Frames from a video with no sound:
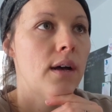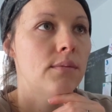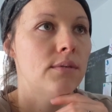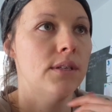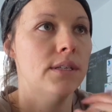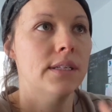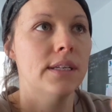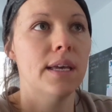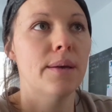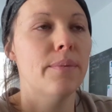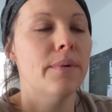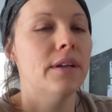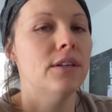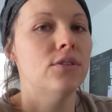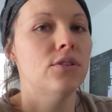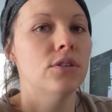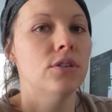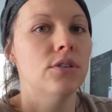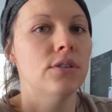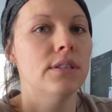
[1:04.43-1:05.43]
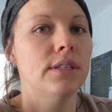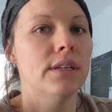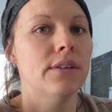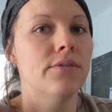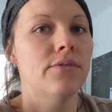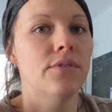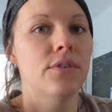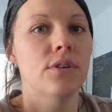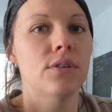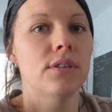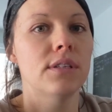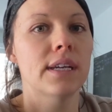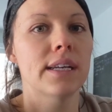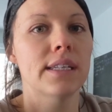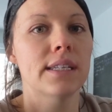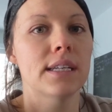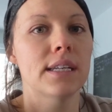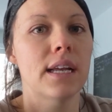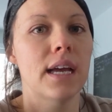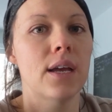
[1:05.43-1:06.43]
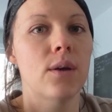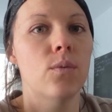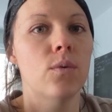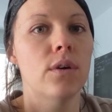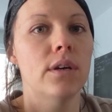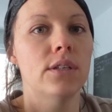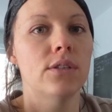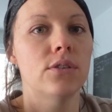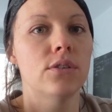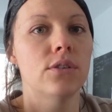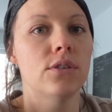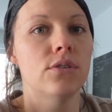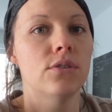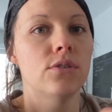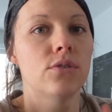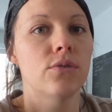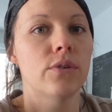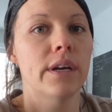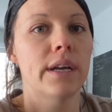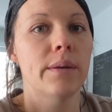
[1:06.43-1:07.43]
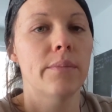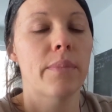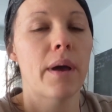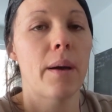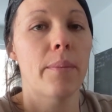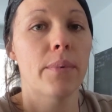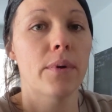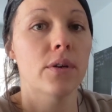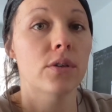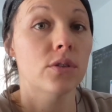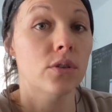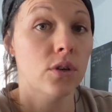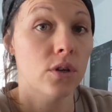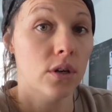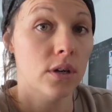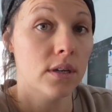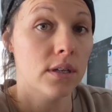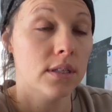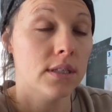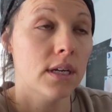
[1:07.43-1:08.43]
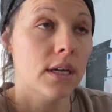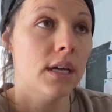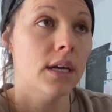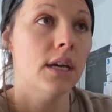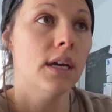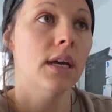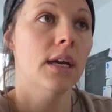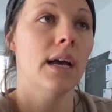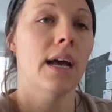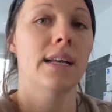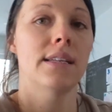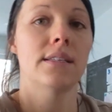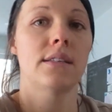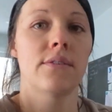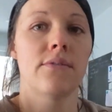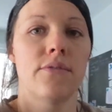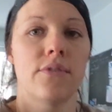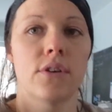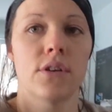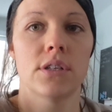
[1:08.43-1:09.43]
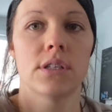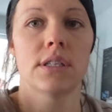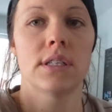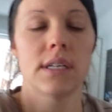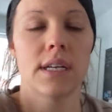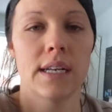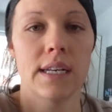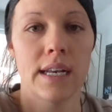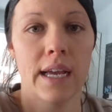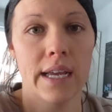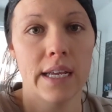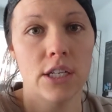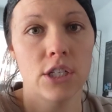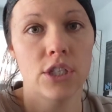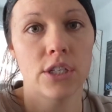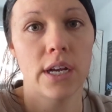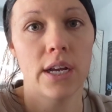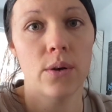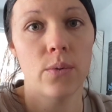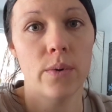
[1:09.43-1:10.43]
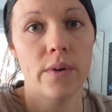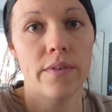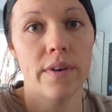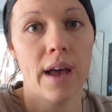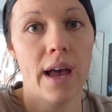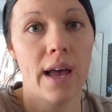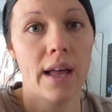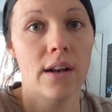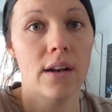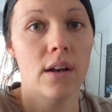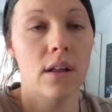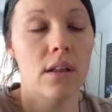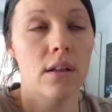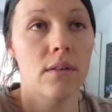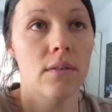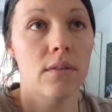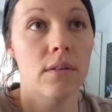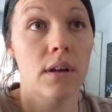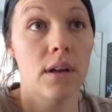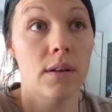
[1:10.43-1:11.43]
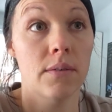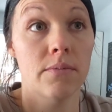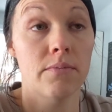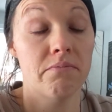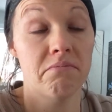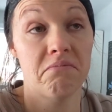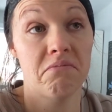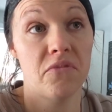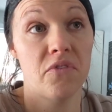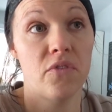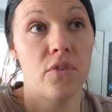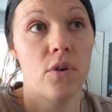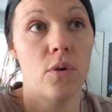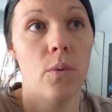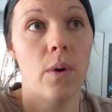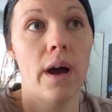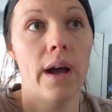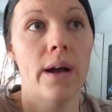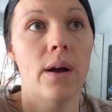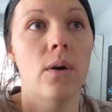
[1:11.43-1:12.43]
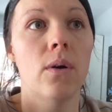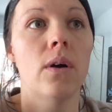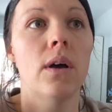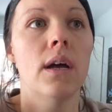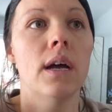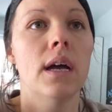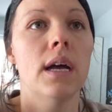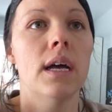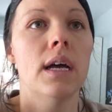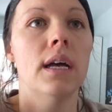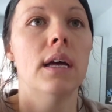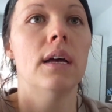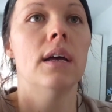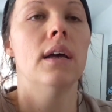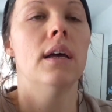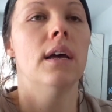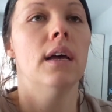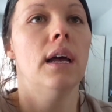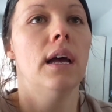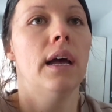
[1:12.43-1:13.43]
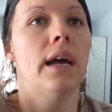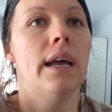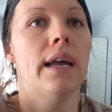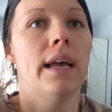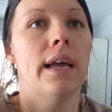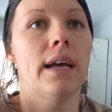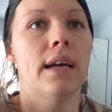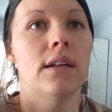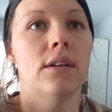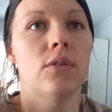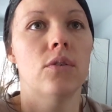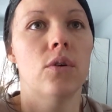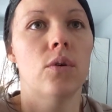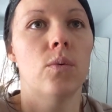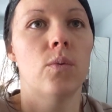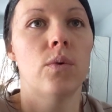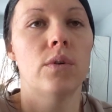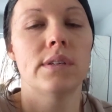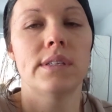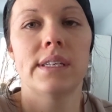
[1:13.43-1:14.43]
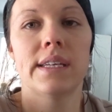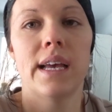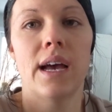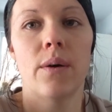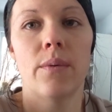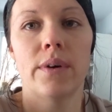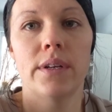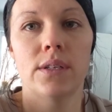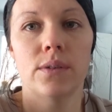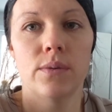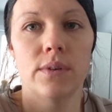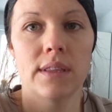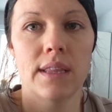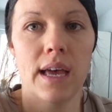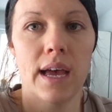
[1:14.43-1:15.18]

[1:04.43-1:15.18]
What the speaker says: Just keep introducing foods. Like tonight we'll introduce green peppers cooked. That's the first nightshade we've had for a while, and we'll see how we do with